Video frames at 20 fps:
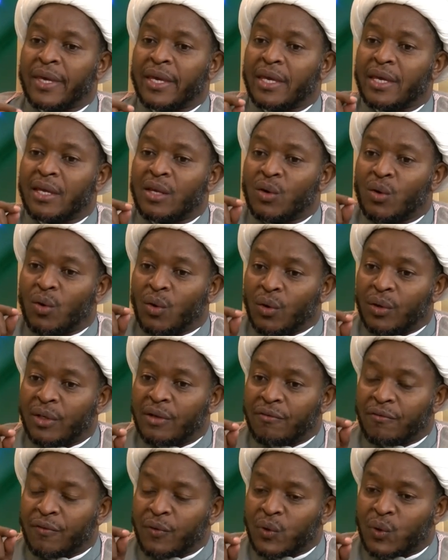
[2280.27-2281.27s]
in
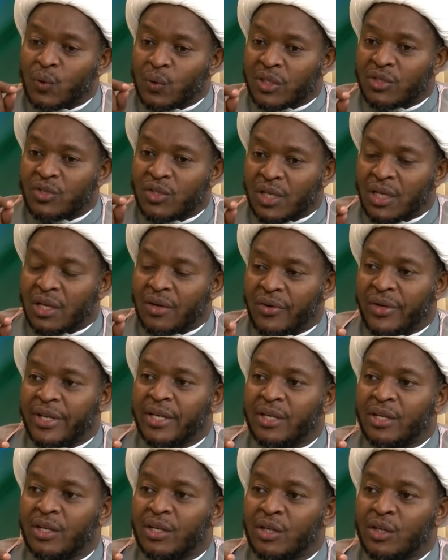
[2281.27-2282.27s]
order for your children
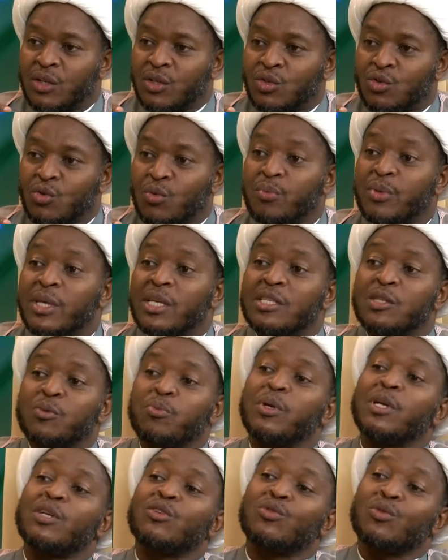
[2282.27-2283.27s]
to be
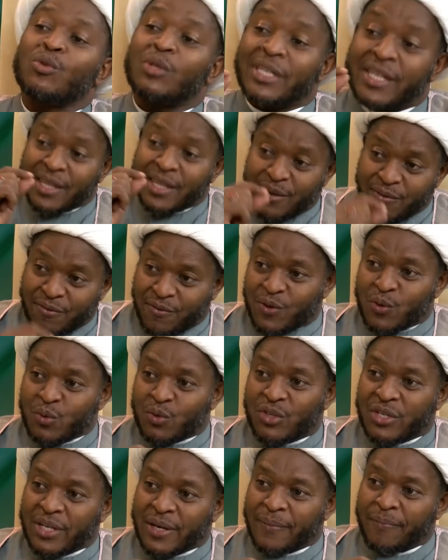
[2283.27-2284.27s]
special the
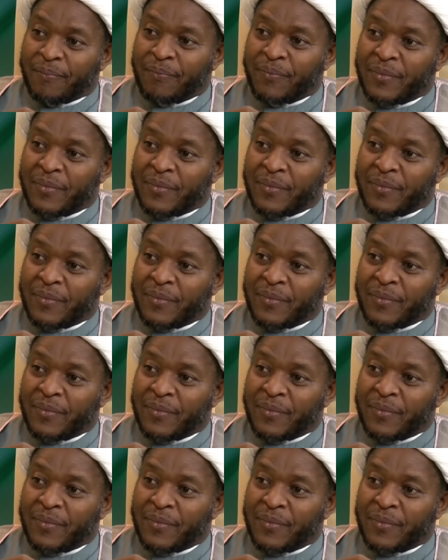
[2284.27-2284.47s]
future,